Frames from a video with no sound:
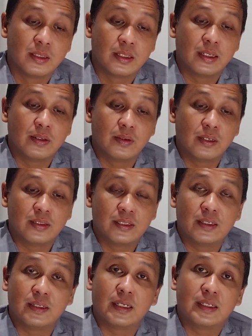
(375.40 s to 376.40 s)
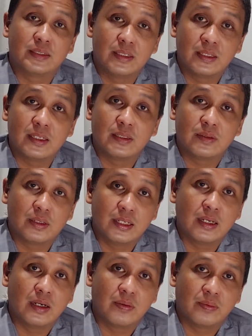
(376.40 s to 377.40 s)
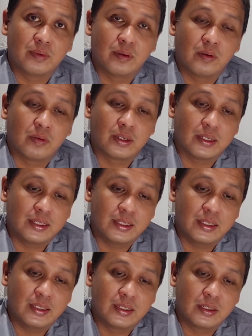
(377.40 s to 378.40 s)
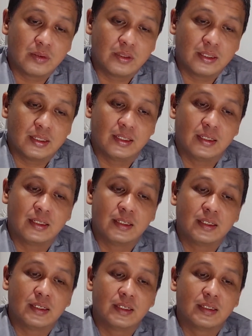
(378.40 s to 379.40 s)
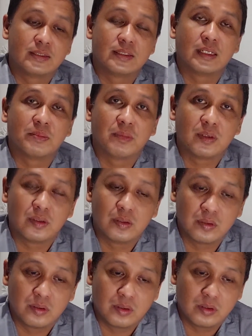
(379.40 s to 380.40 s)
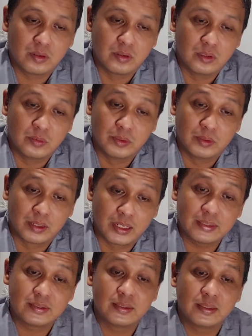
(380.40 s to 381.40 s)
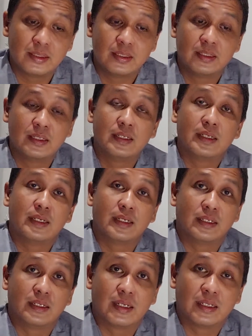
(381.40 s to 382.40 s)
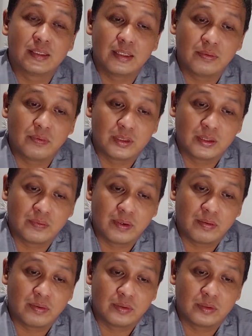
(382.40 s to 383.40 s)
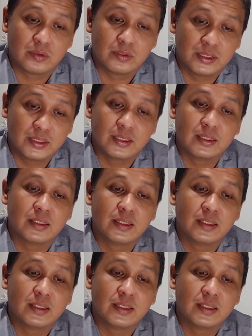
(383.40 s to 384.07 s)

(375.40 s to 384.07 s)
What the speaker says: Indonesian nation actually have already included a statement on human rights in the 1945 Constitution,